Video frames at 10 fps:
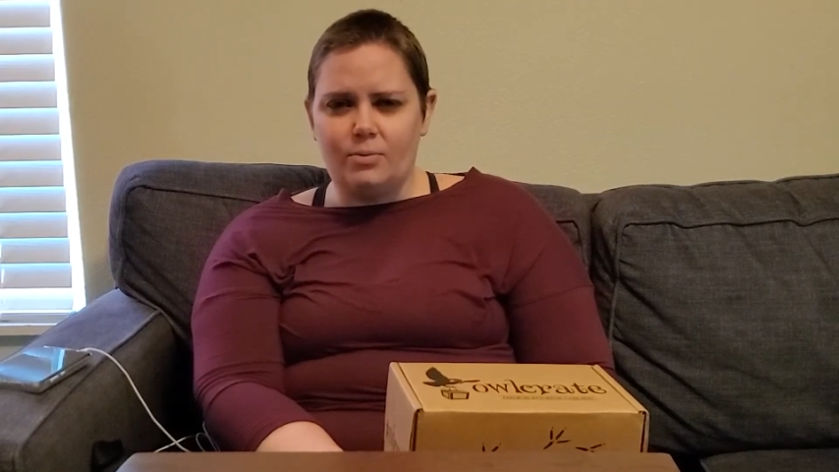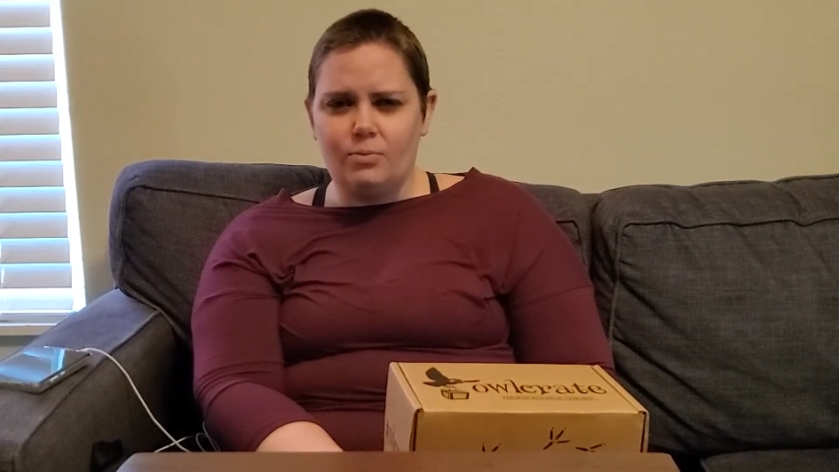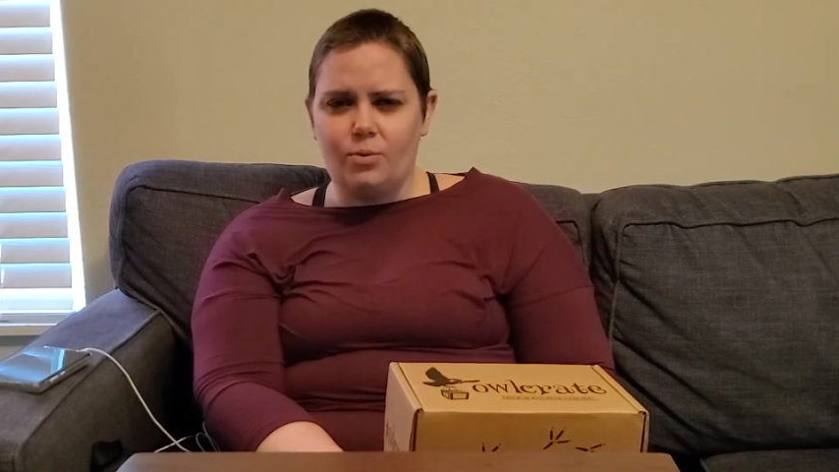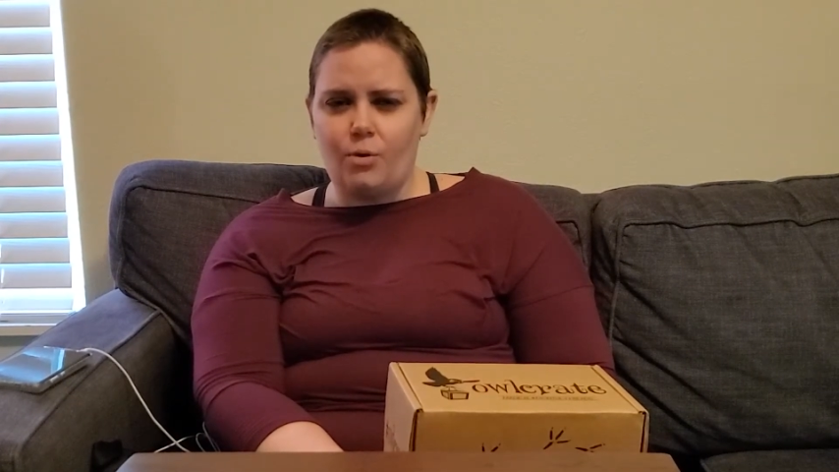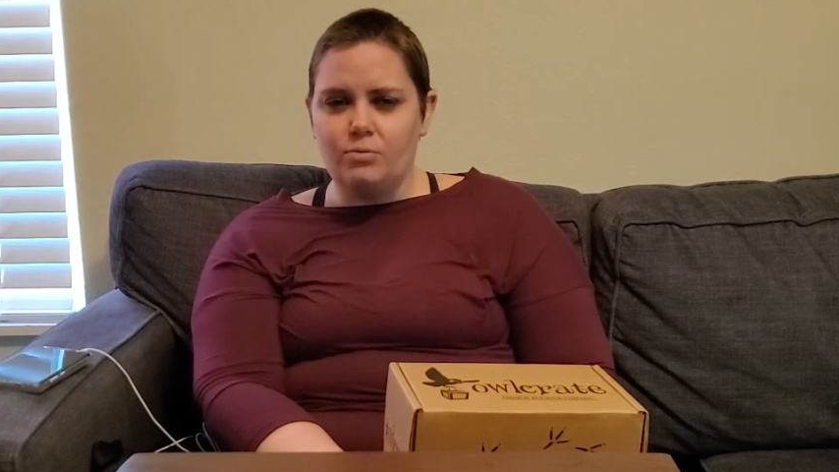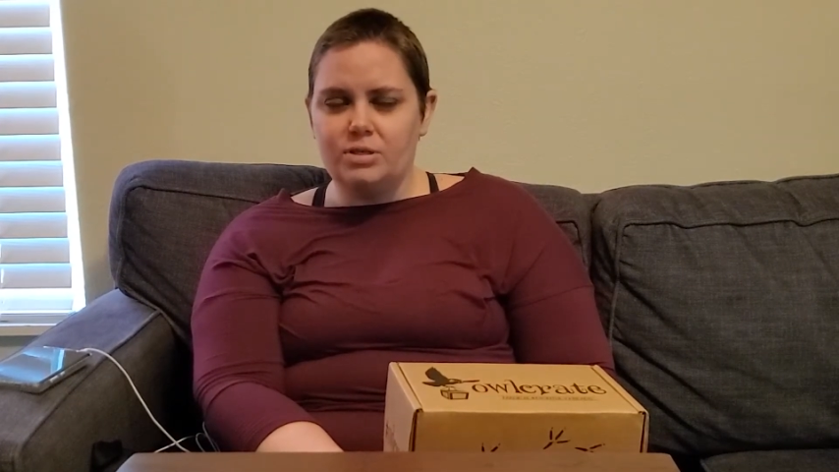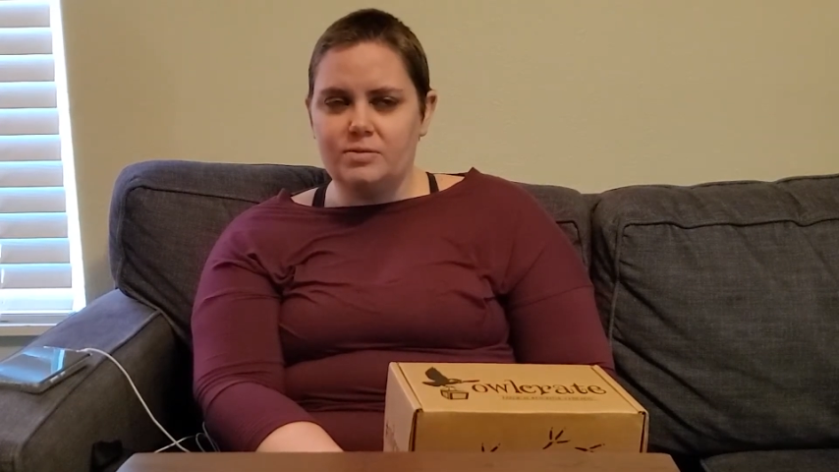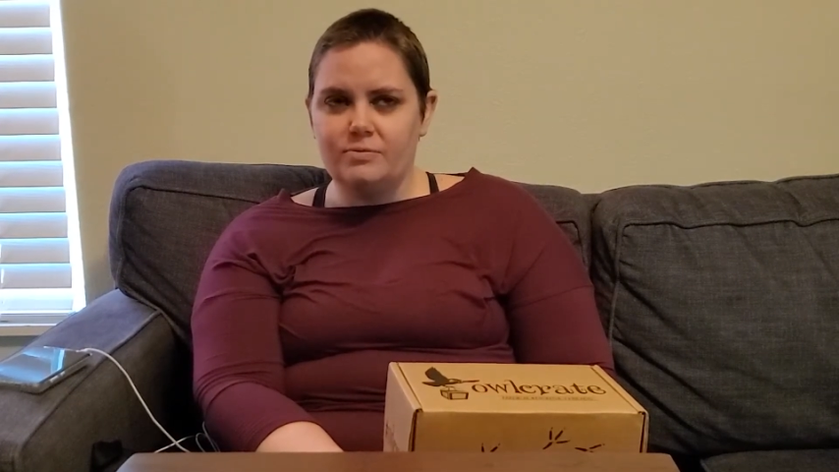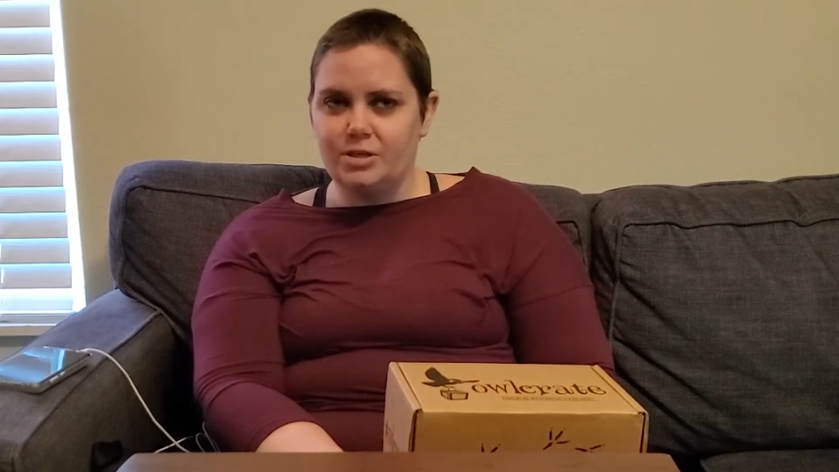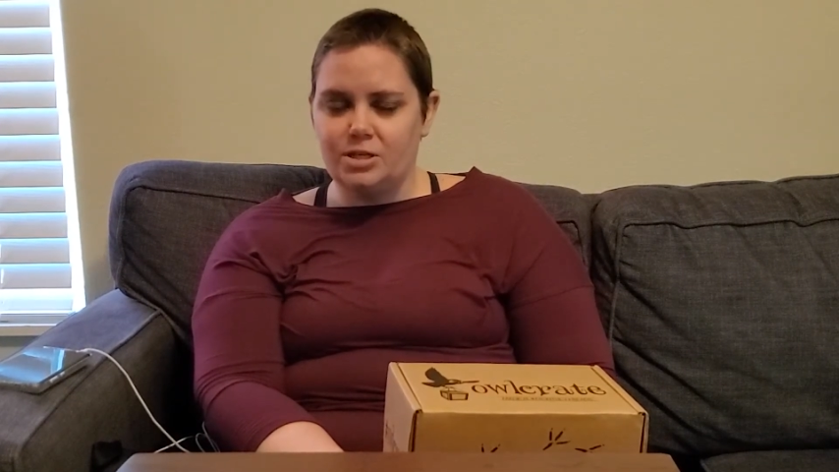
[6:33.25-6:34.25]
won't
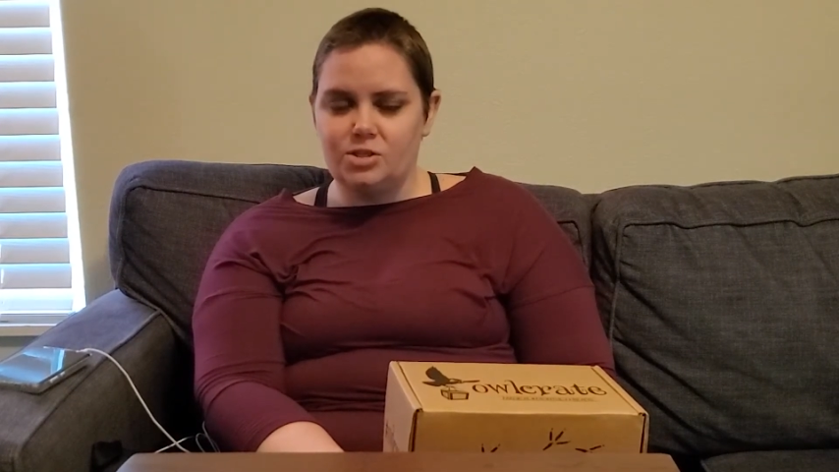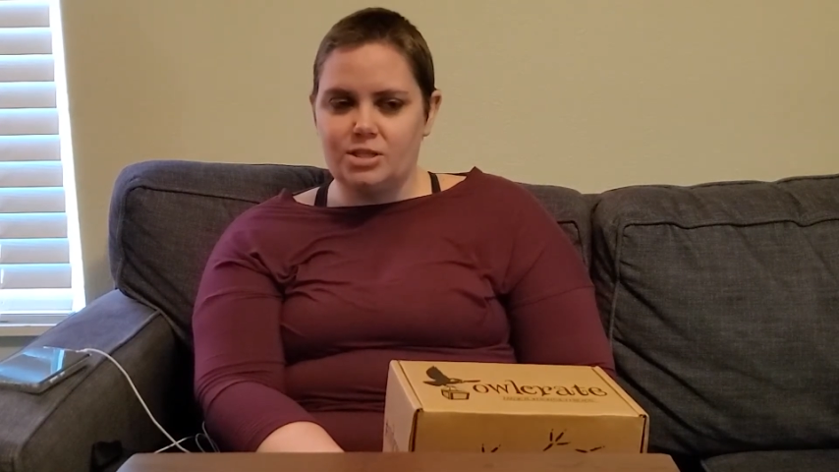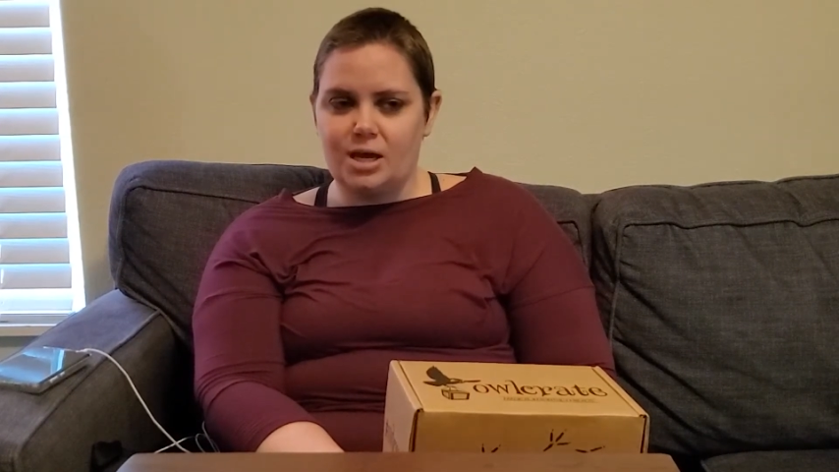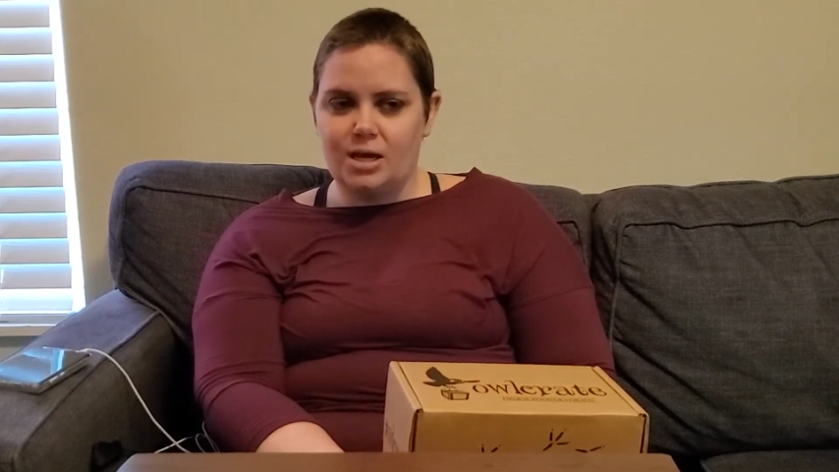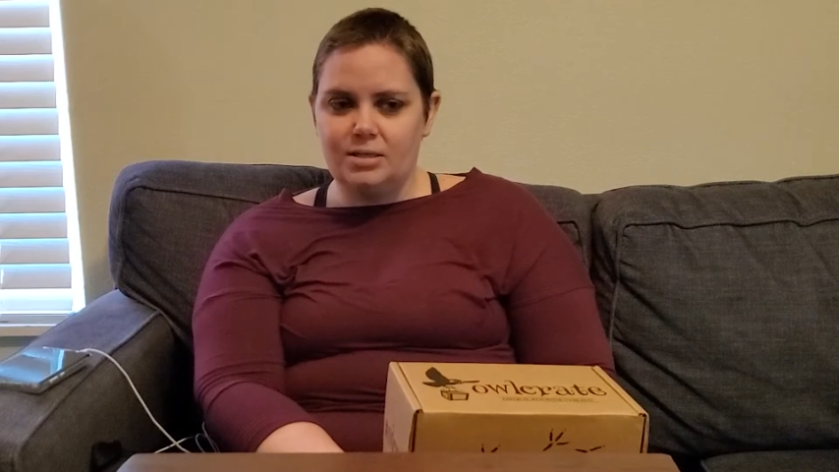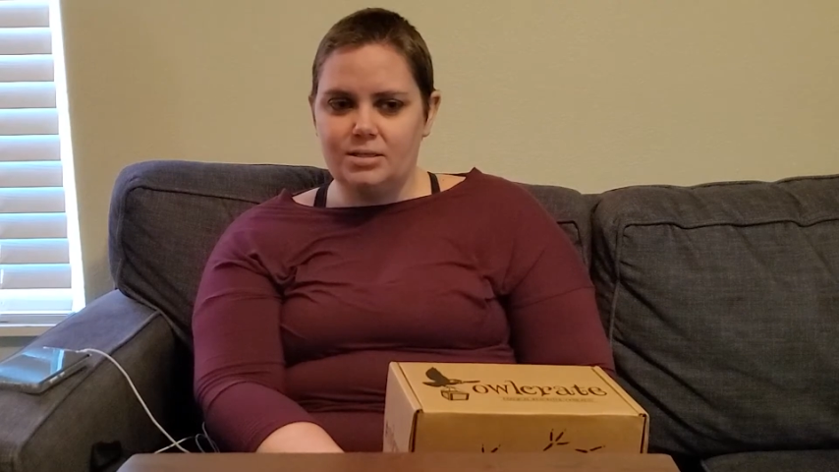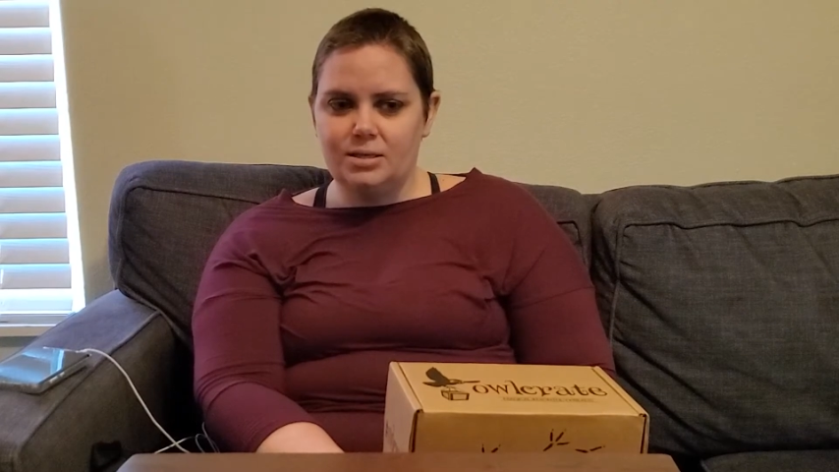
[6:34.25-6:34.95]
finish that.